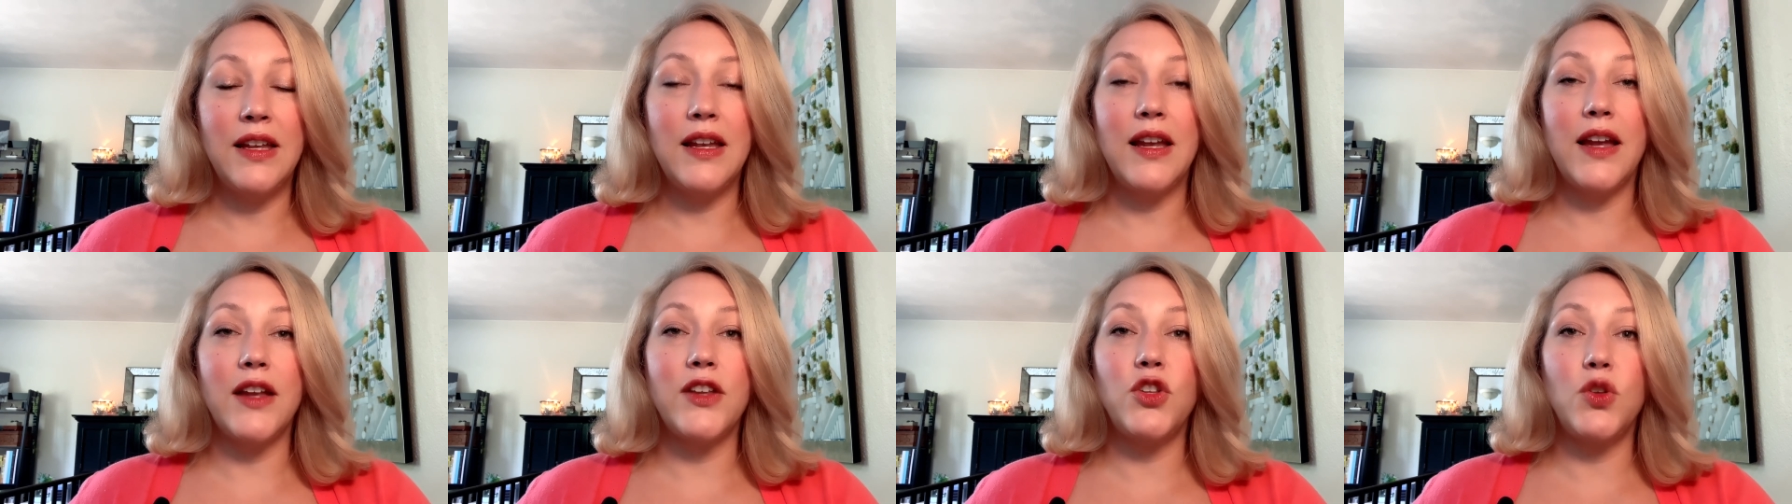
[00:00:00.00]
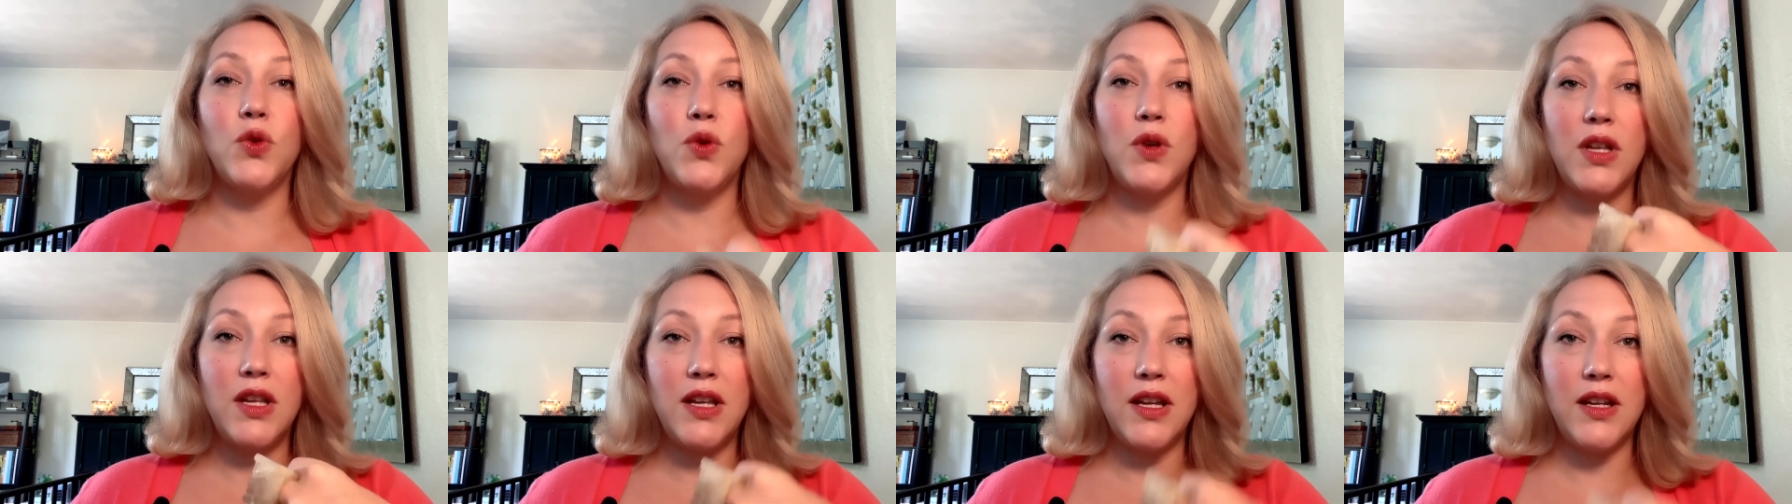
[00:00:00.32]
and
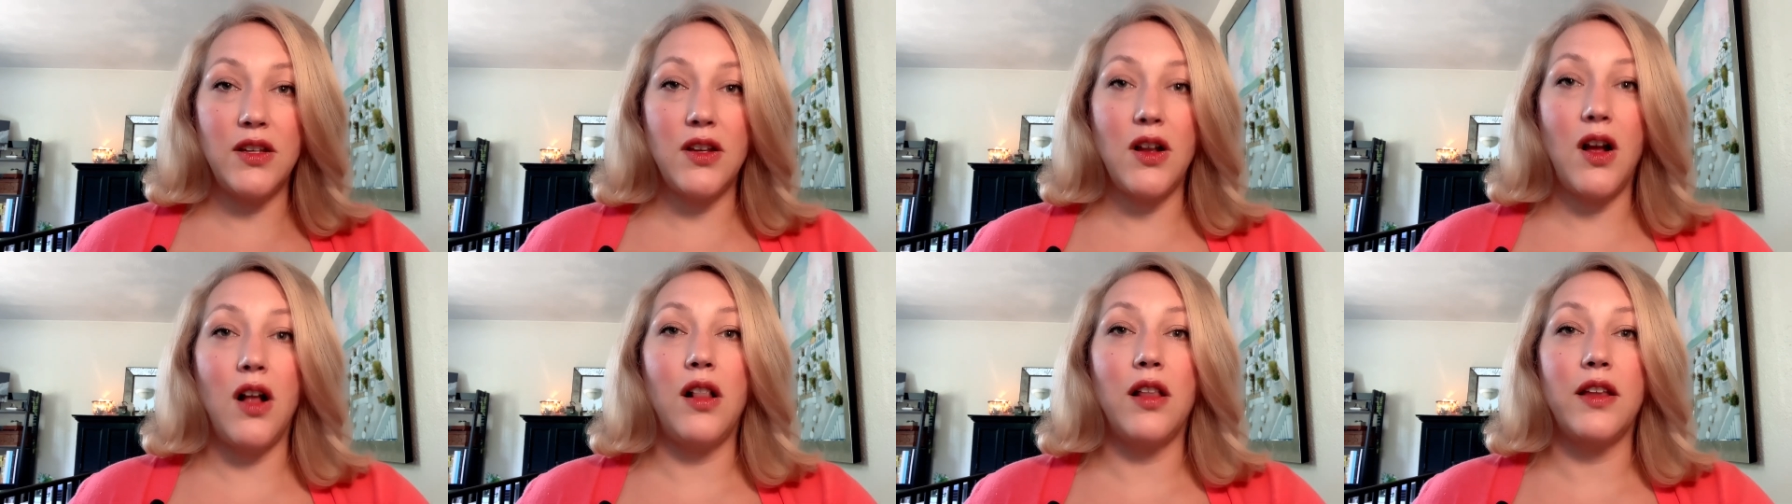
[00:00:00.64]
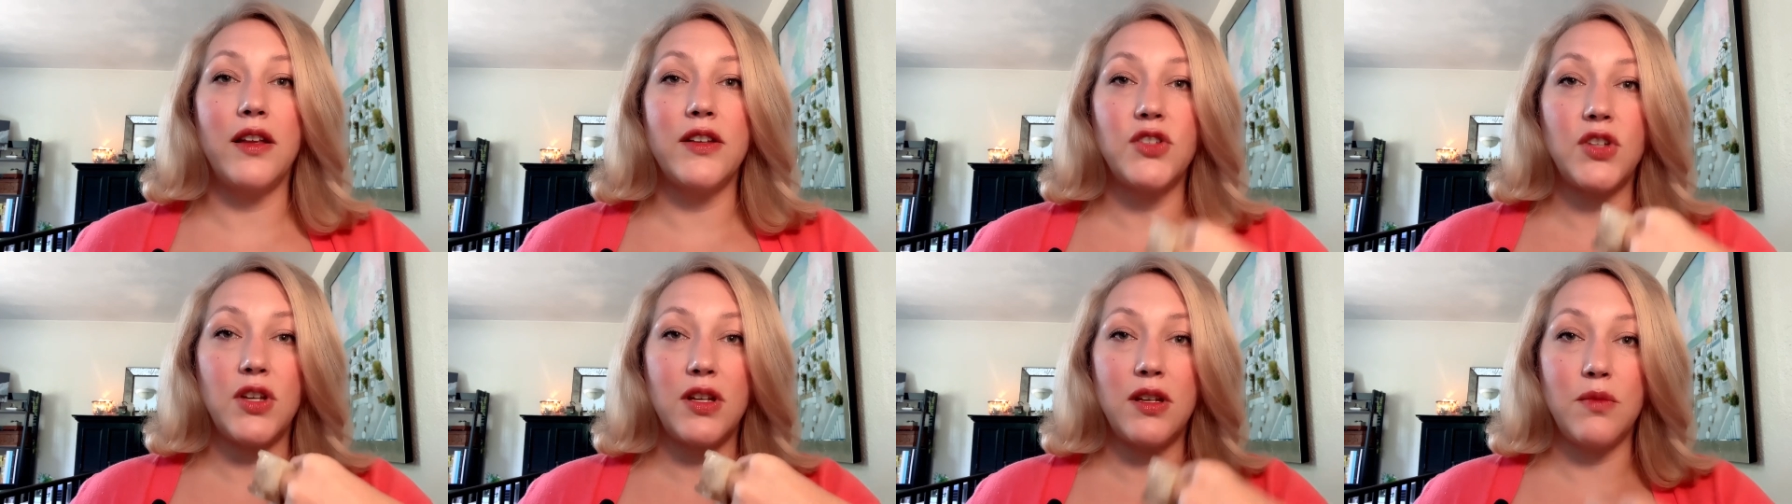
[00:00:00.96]
you can
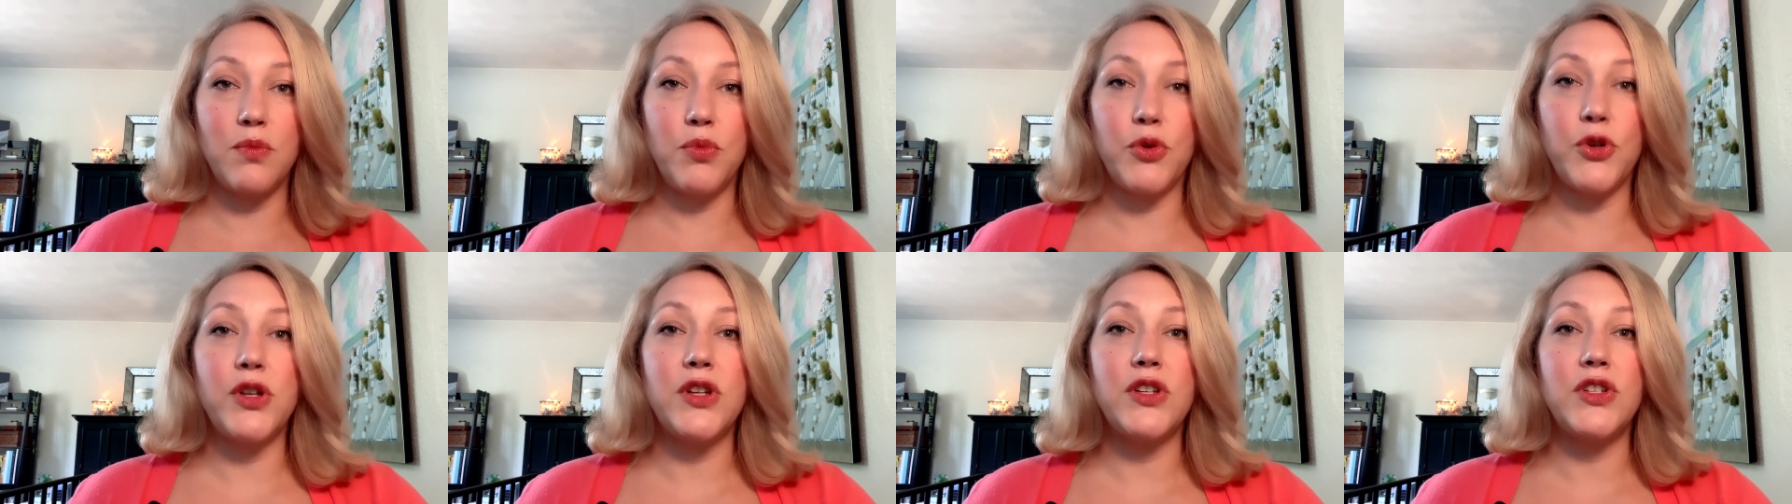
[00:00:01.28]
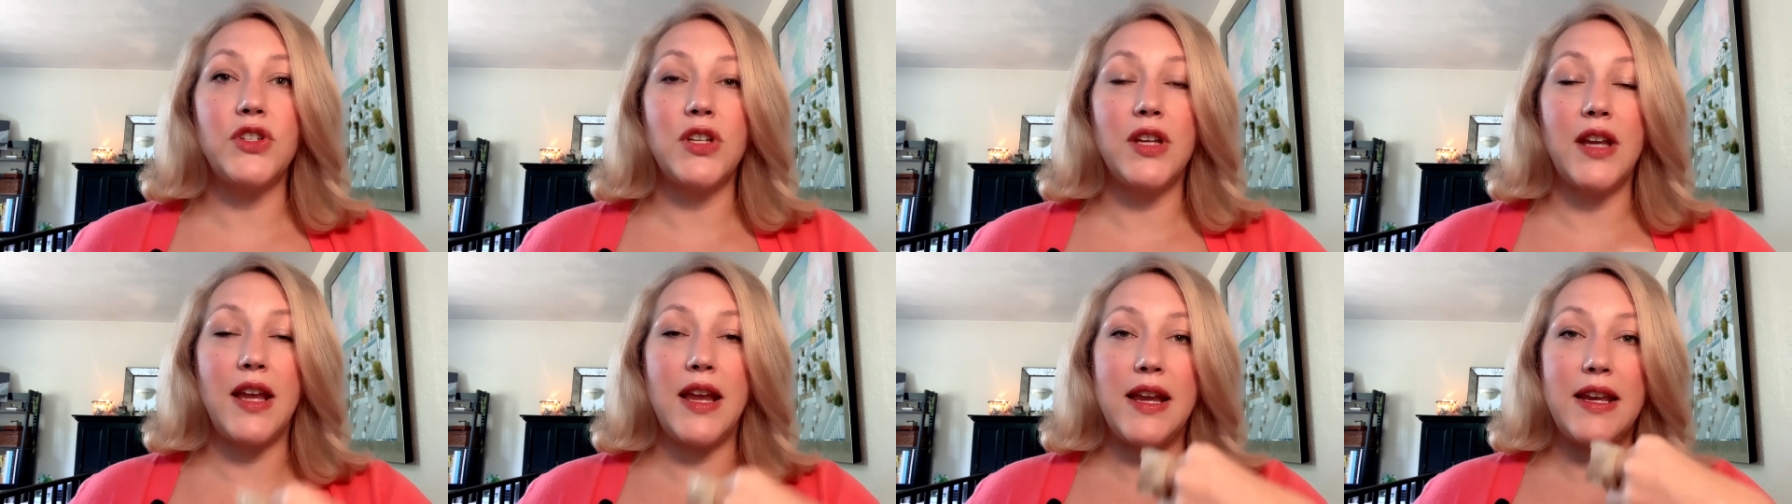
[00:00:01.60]
acknowledge and
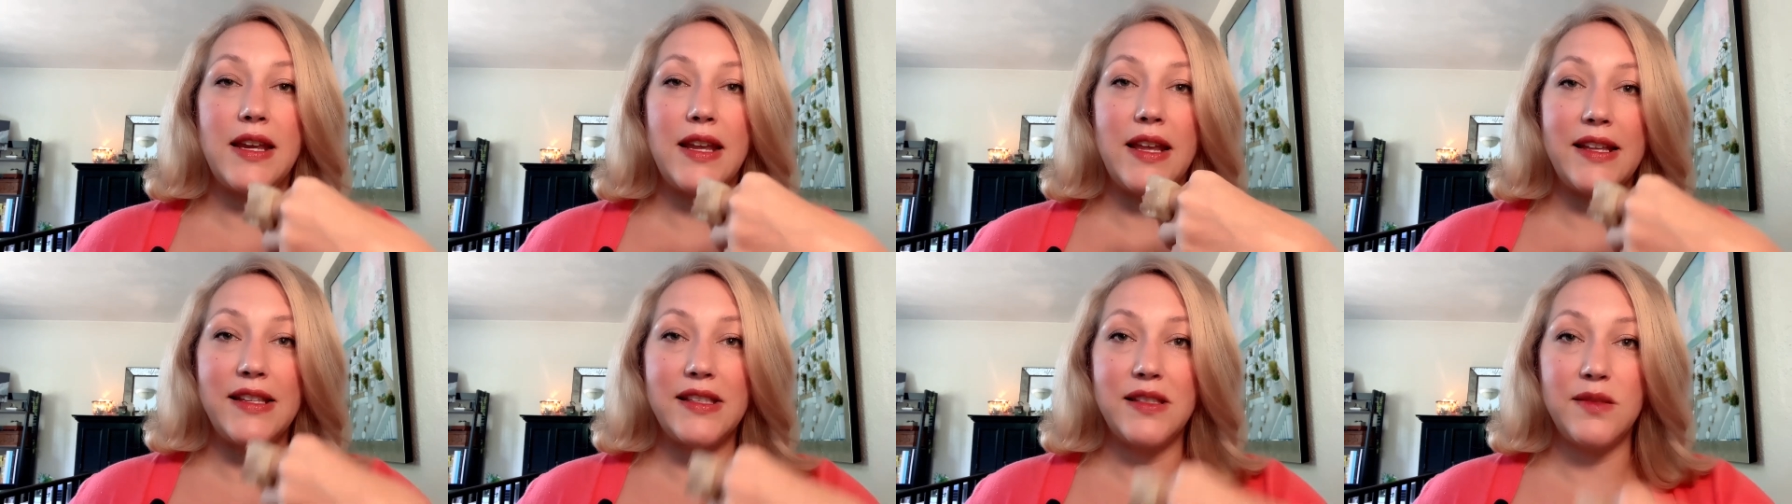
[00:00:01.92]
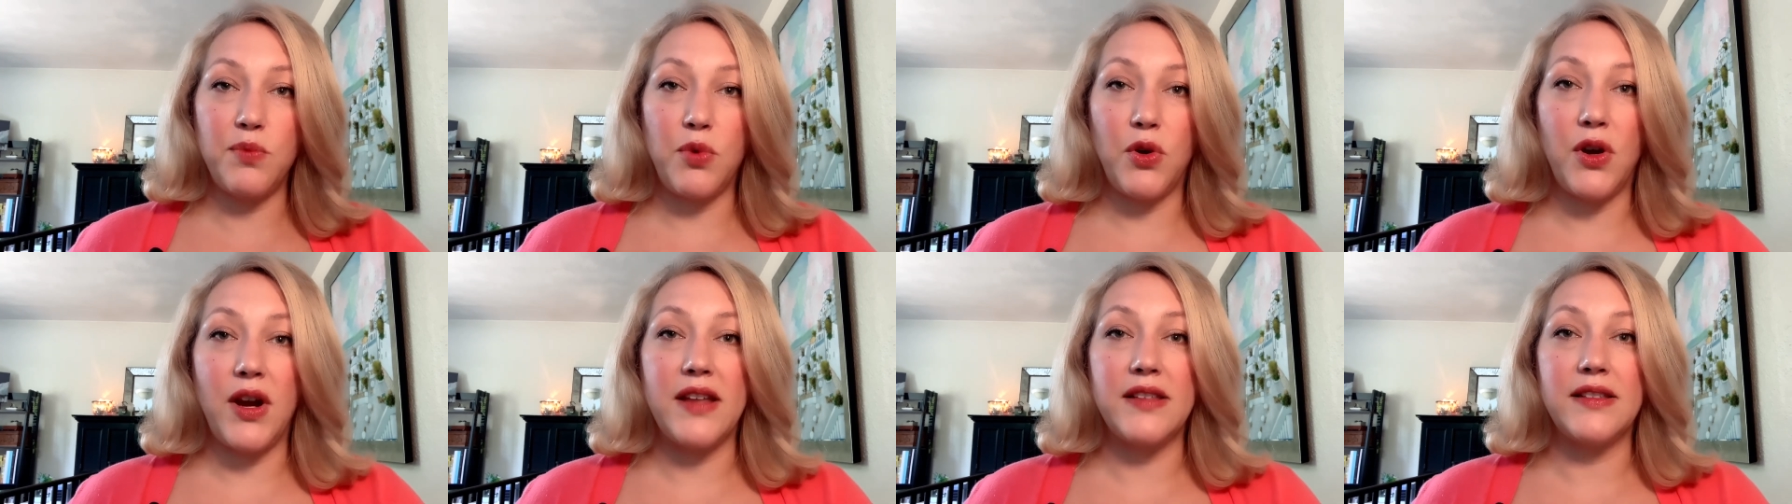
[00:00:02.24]
appreciate its
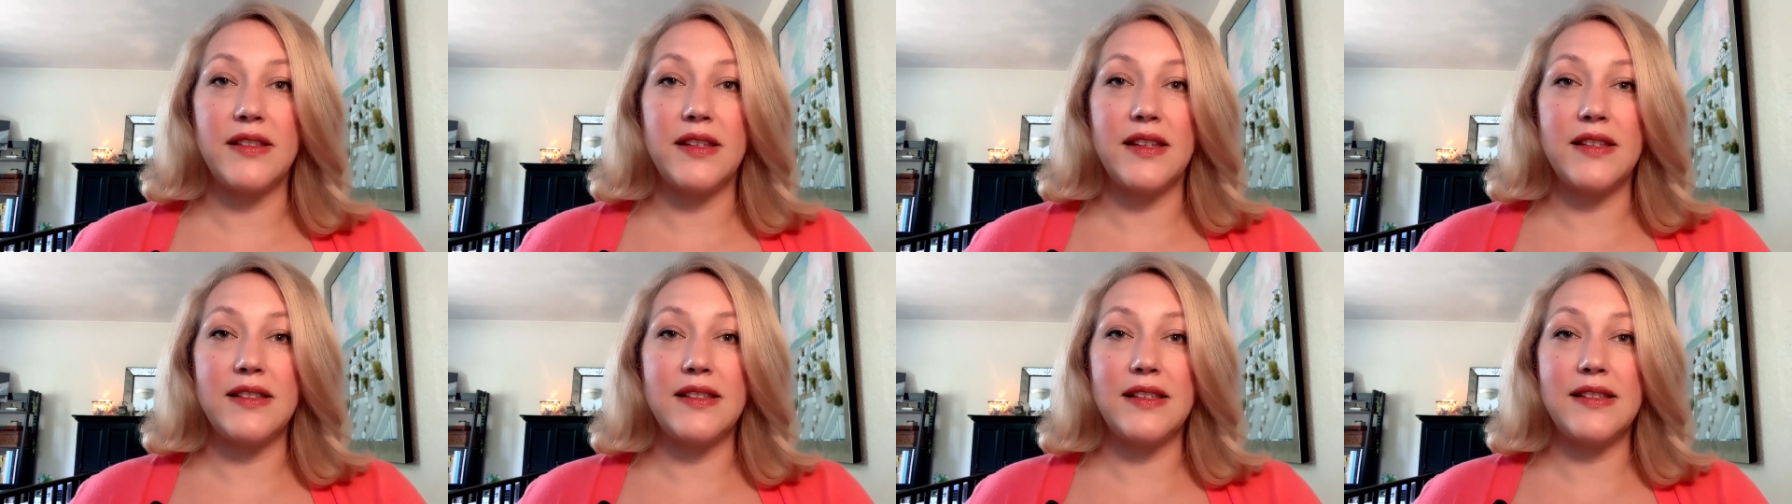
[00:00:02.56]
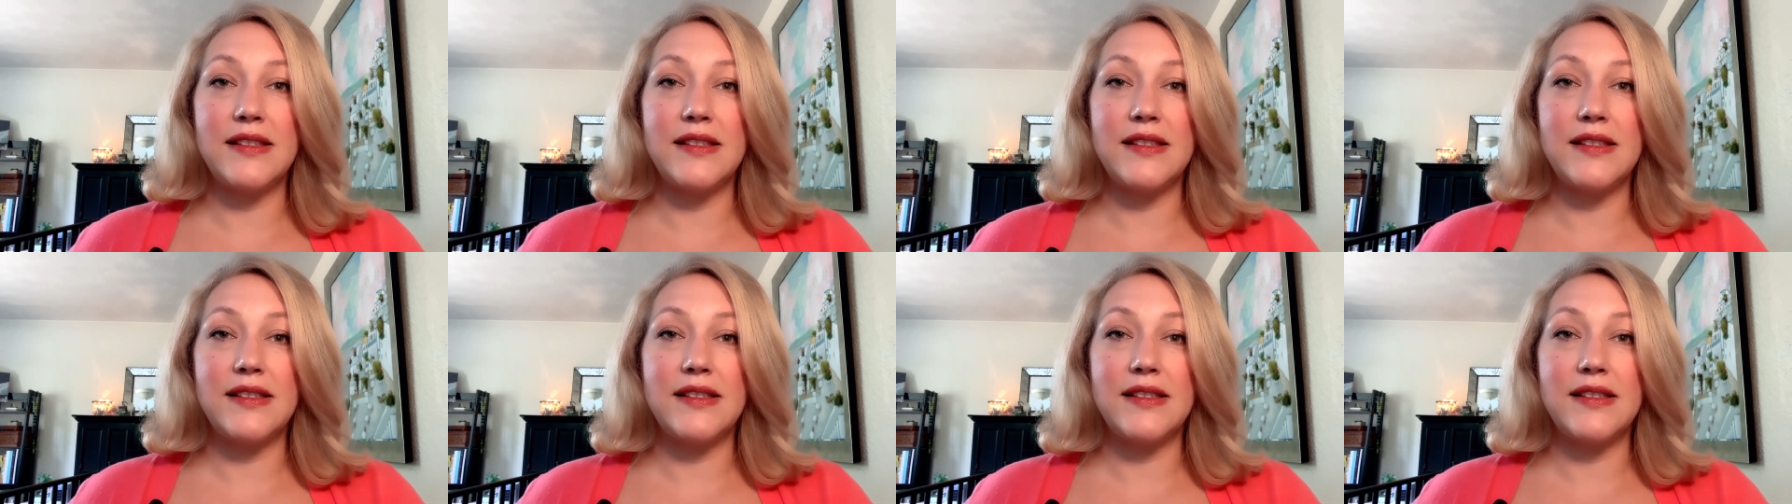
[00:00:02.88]
presence.